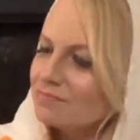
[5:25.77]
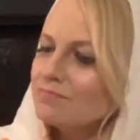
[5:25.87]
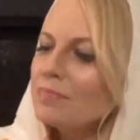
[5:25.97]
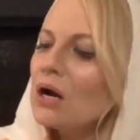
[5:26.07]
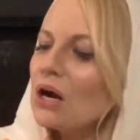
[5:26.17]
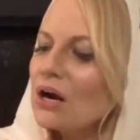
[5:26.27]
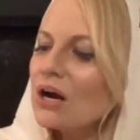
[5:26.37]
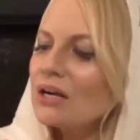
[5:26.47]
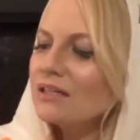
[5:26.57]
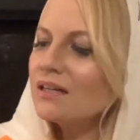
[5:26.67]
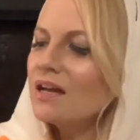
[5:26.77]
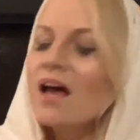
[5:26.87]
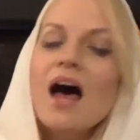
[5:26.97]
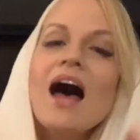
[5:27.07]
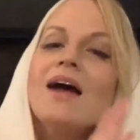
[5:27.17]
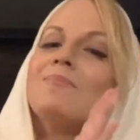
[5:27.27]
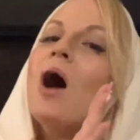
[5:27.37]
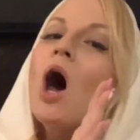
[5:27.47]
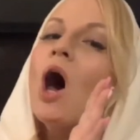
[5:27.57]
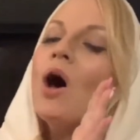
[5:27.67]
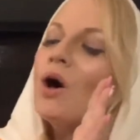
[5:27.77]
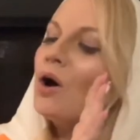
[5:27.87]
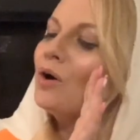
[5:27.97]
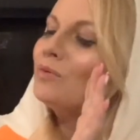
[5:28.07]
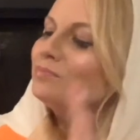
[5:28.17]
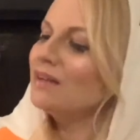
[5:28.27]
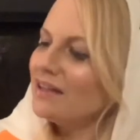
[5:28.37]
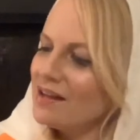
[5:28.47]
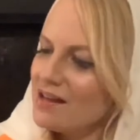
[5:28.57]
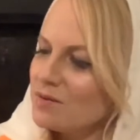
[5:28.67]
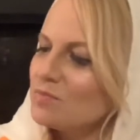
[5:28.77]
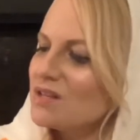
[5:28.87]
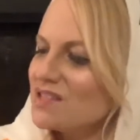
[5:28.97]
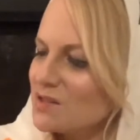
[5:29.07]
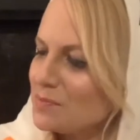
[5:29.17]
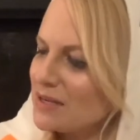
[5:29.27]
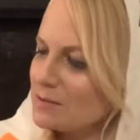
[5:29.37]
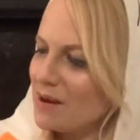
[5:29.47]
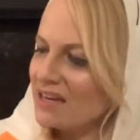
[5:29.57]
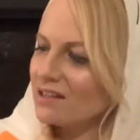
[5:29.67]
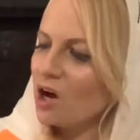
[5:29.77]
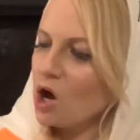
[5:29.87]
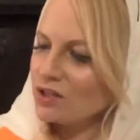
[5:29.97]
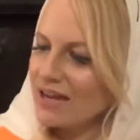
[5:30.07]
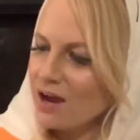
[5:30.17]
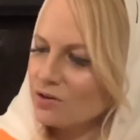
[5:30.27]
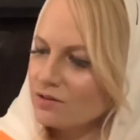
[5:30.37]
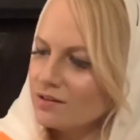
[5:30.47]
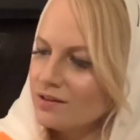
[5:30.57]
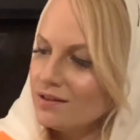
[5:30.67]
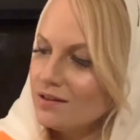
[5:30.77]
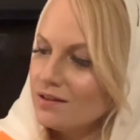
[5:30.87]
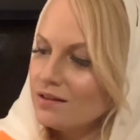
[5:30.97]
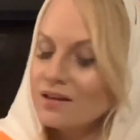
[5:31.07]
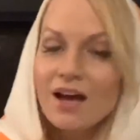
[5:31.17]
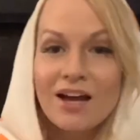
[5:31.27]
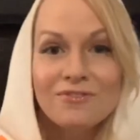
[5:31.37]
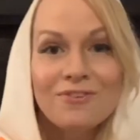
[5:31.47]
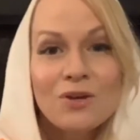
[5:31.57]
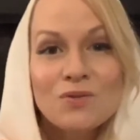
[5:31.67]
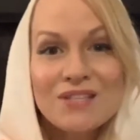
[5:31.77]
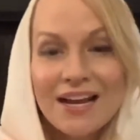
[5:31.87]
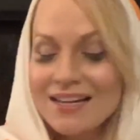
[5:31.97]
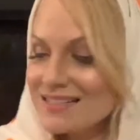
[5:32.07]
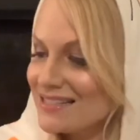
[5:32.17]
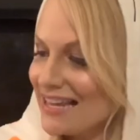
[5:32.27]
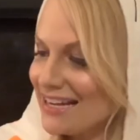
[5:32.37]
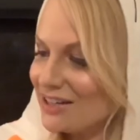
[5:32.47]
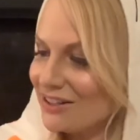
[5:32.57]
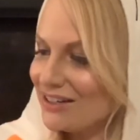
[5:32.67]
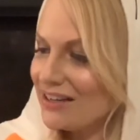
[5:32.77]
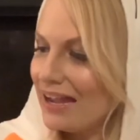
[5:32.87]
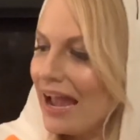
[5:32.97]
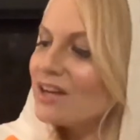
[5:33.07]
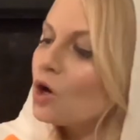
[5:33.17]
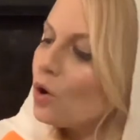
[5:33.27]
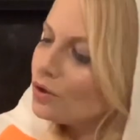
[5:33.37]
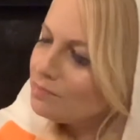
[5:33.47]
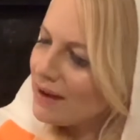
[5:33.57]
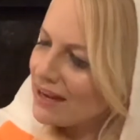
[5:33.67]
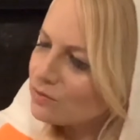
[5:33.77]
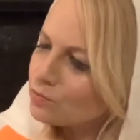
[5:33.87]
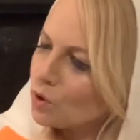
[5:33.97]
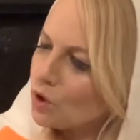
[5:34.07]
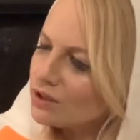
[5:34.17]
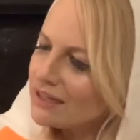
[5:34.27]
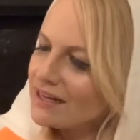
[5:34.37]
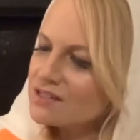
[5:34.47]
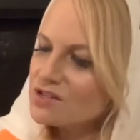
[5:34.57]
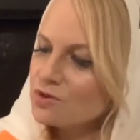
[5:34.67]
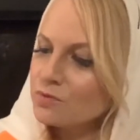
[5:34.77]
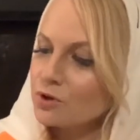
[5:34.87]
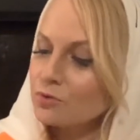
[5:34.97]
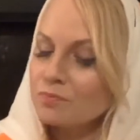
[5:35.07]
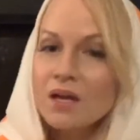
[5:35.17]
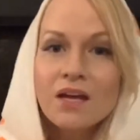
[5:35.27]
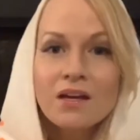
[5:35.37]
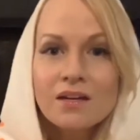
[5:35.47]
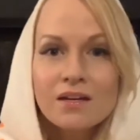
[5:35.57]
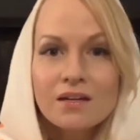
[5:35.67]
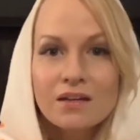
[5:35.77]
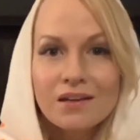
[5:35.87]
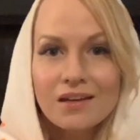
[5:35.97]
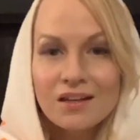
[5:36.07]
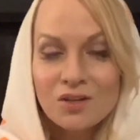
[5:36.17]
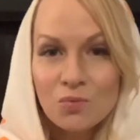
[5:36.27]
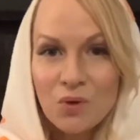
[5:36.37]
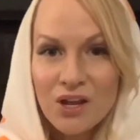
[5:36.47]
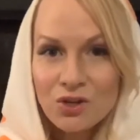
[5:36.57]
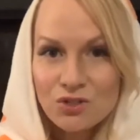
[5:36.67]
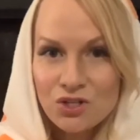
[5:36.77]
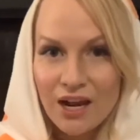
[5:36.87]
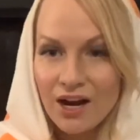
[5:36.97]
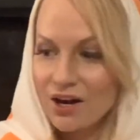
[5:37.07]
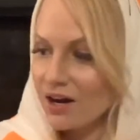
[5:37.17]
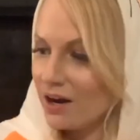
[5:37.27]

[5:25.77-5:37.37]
Bert, I'm home, Mrs. Brisbane called out. A few seconds later, an old man rolled into the room in a wheelchair.